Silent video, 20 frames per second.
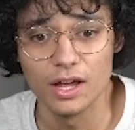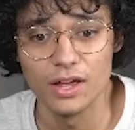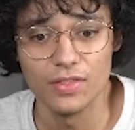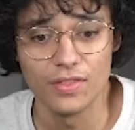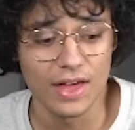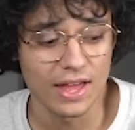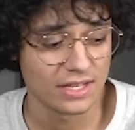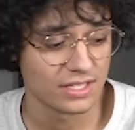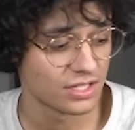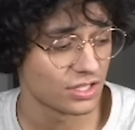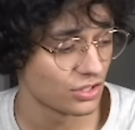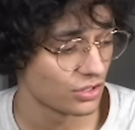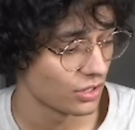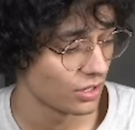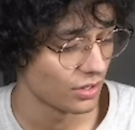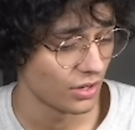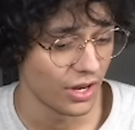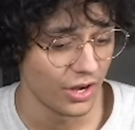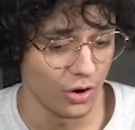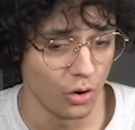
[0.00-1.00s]
and that's
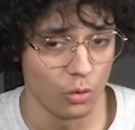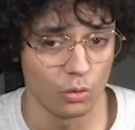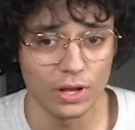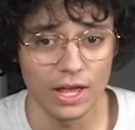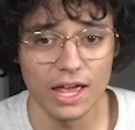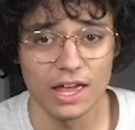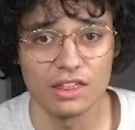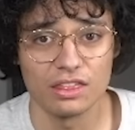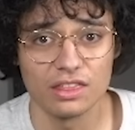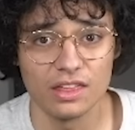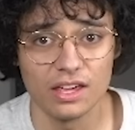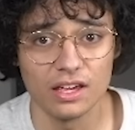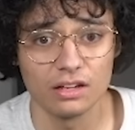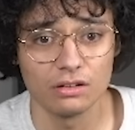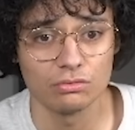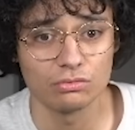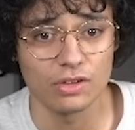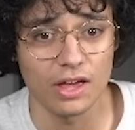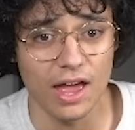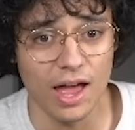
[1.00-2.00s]
an okay
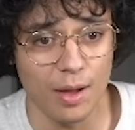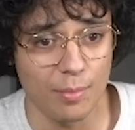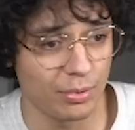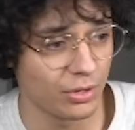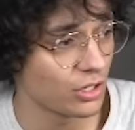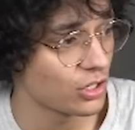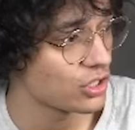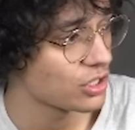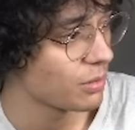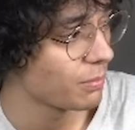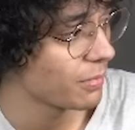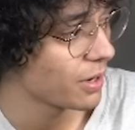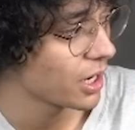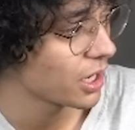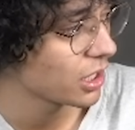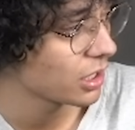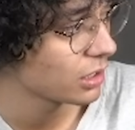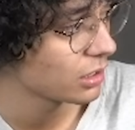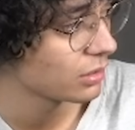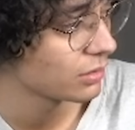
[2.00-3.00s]
thing to happen to somebody.